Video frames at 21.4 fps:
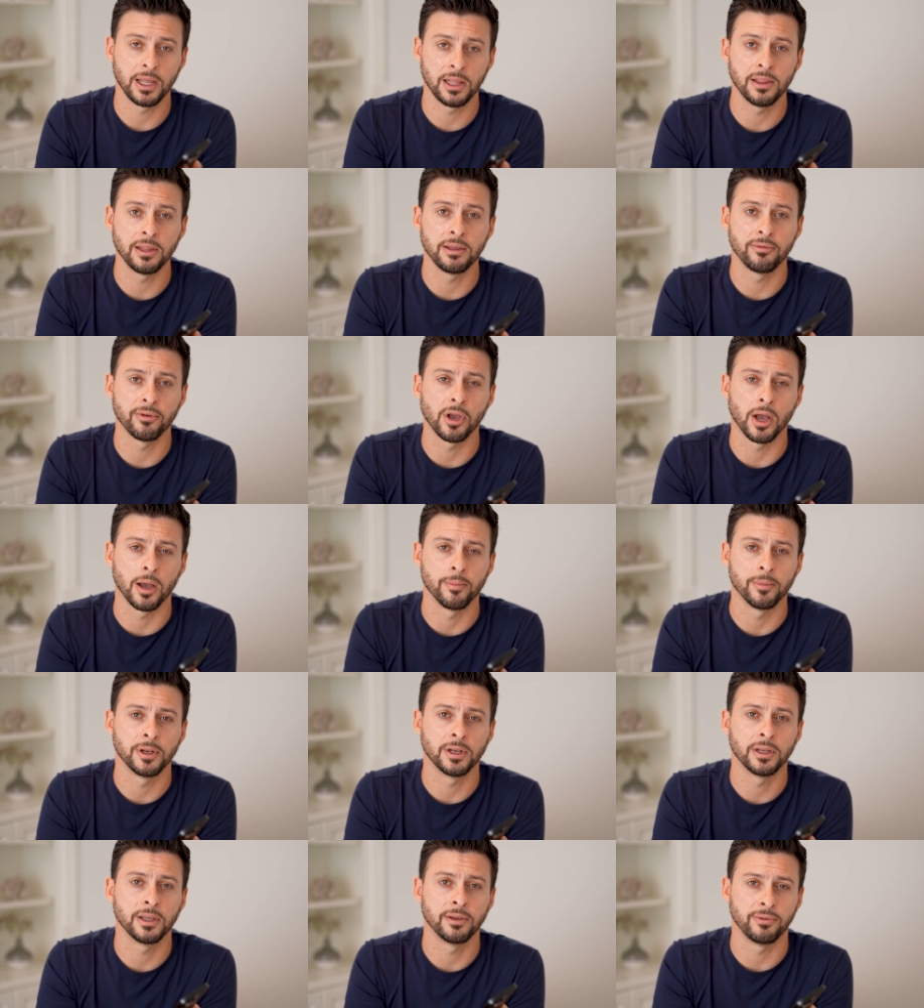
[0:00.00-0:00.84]
and leave a
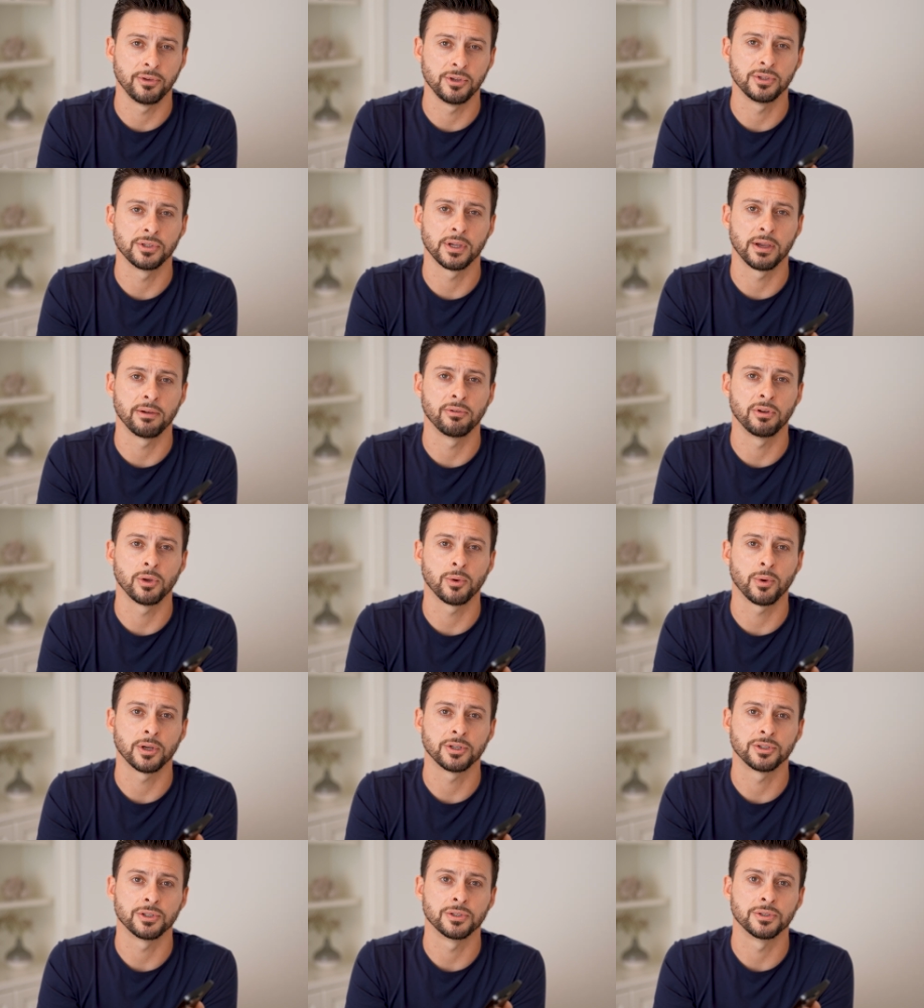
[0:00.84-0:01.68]
comment if you still have any
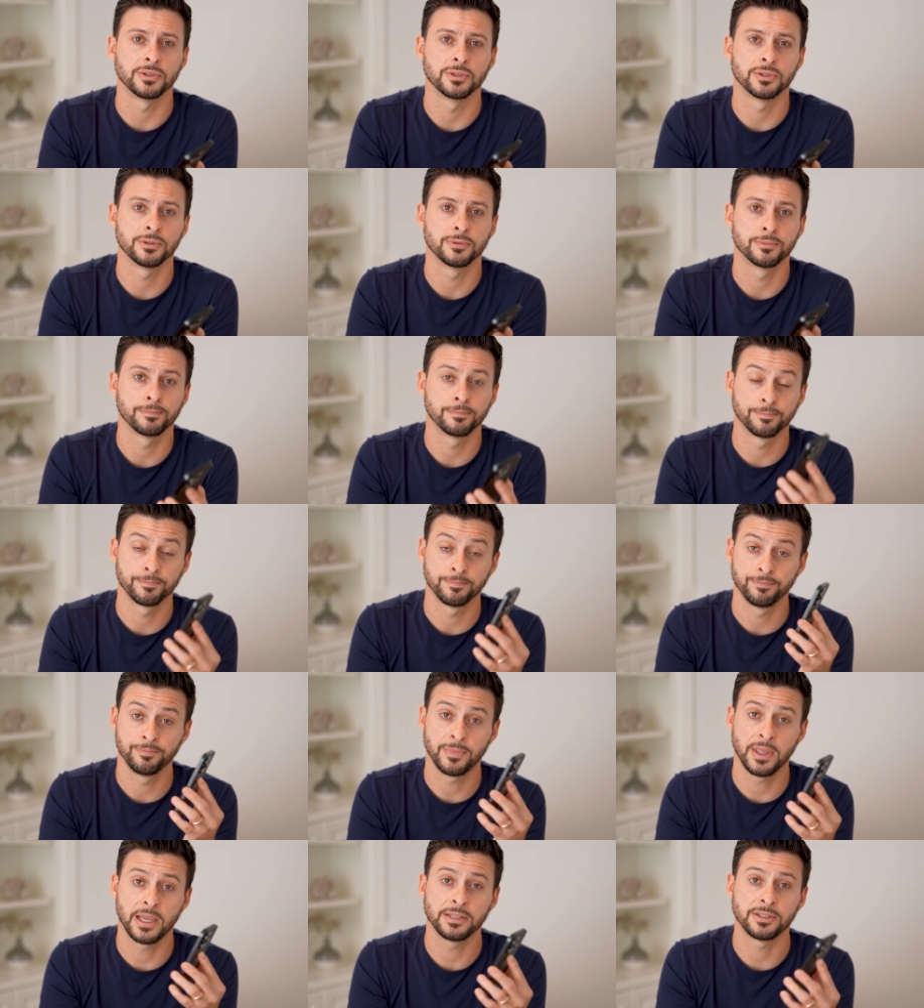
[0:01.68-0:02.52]
questions.
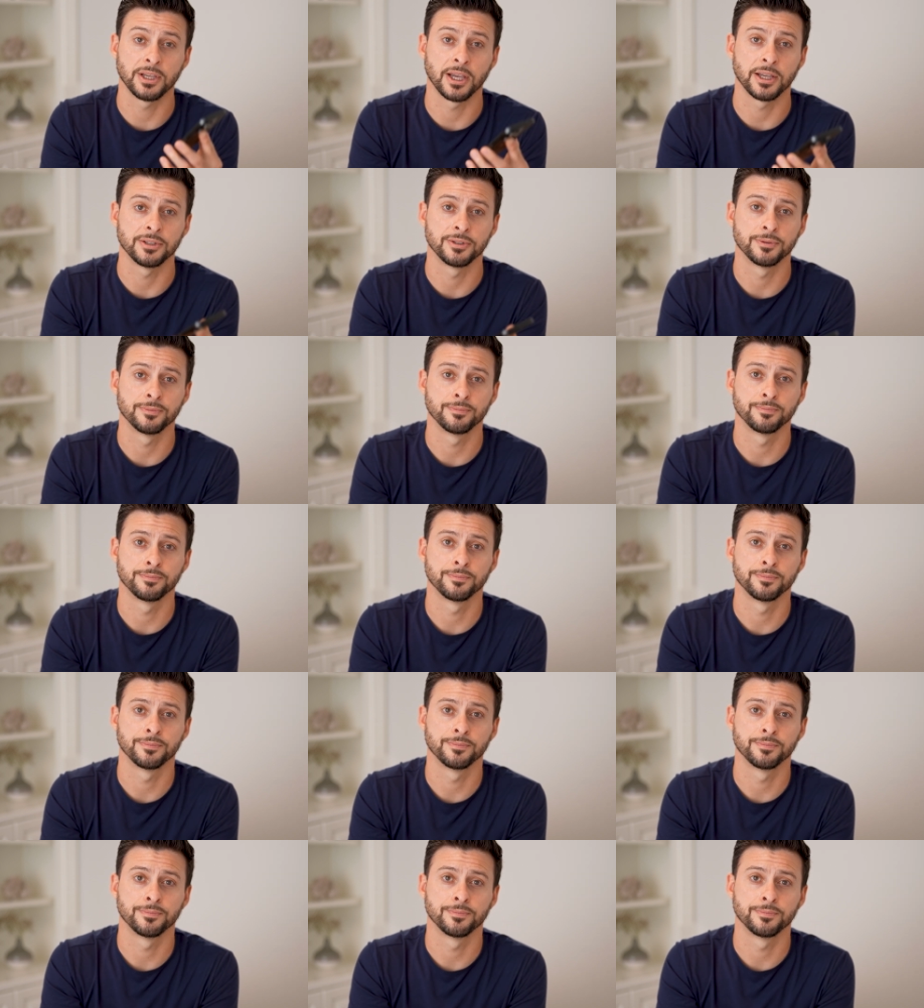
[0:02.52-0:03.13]
Thanks, guys.